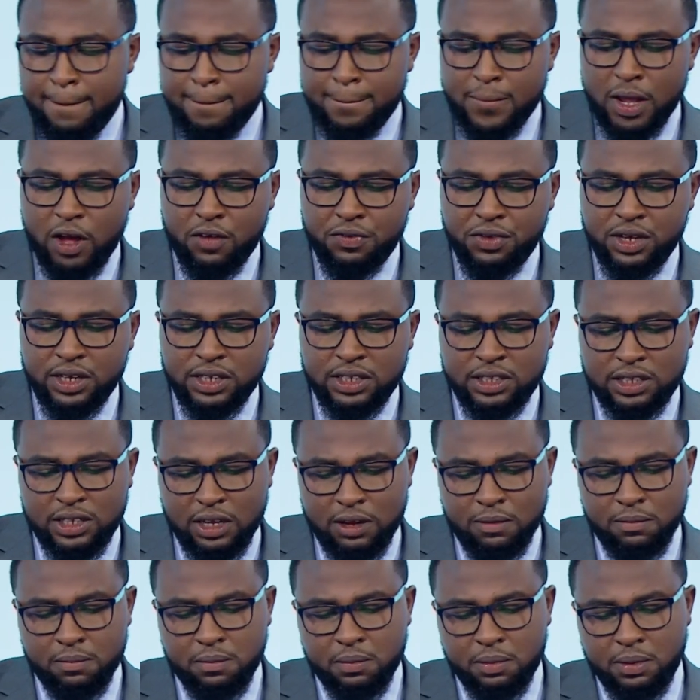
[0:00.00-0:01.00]
Now, there are
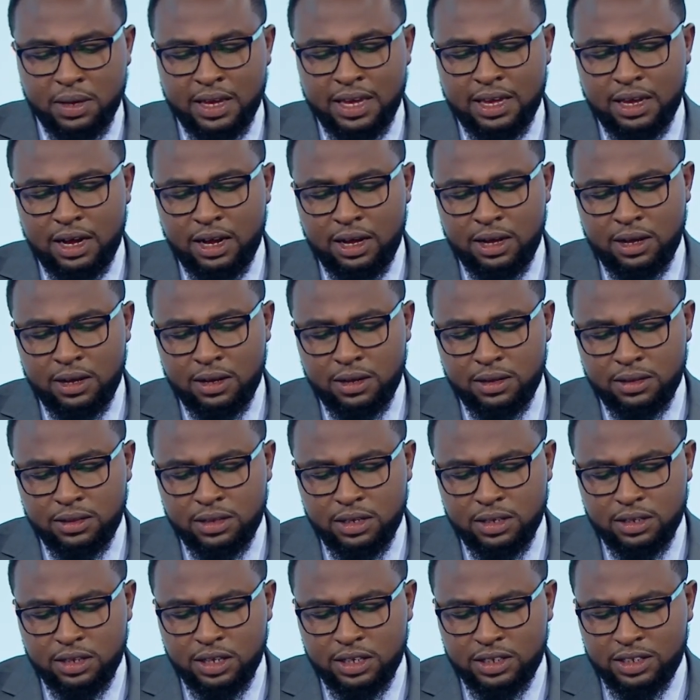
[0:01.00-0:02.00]
some
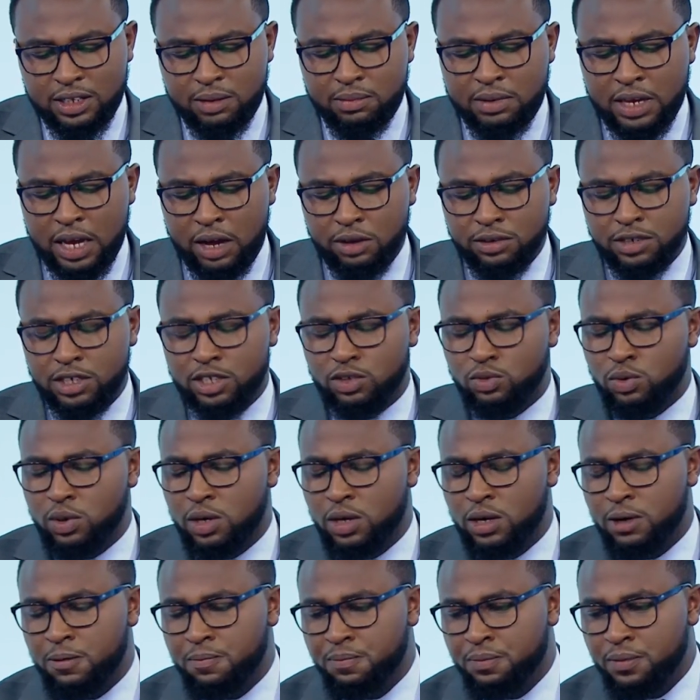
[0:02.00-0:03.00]
there are some counties
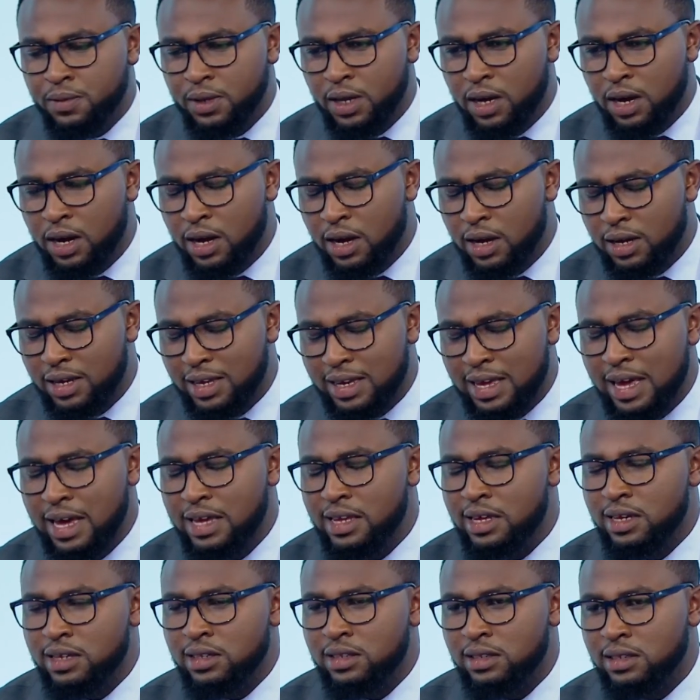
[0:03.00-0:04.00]
where
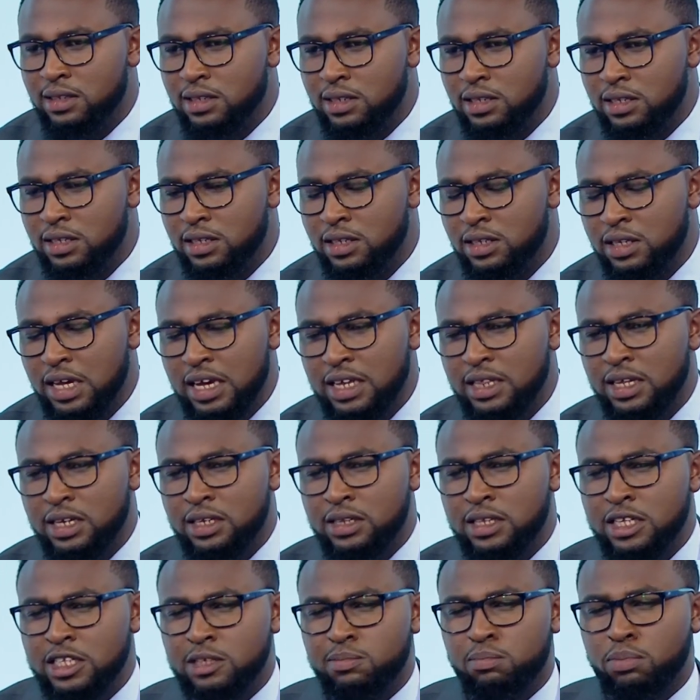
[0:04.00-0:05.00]
Kenyans say
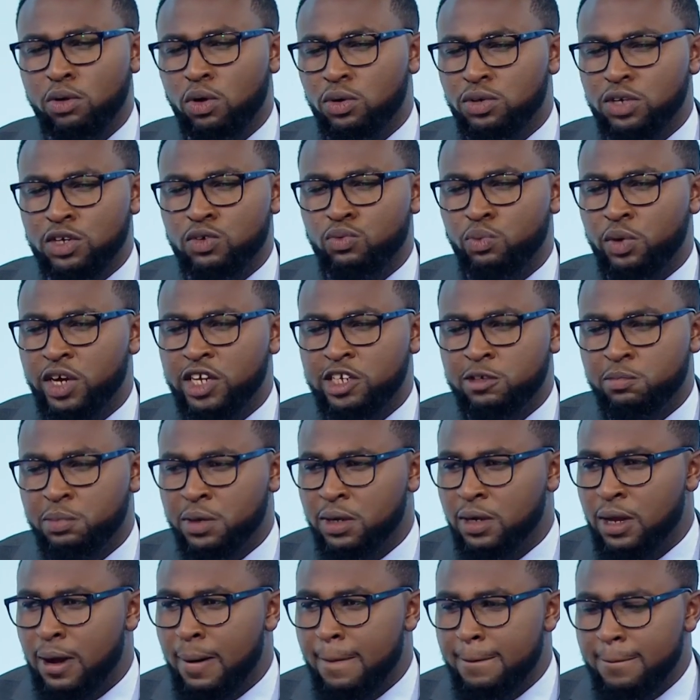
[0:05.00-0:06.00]
that this bloated wage bill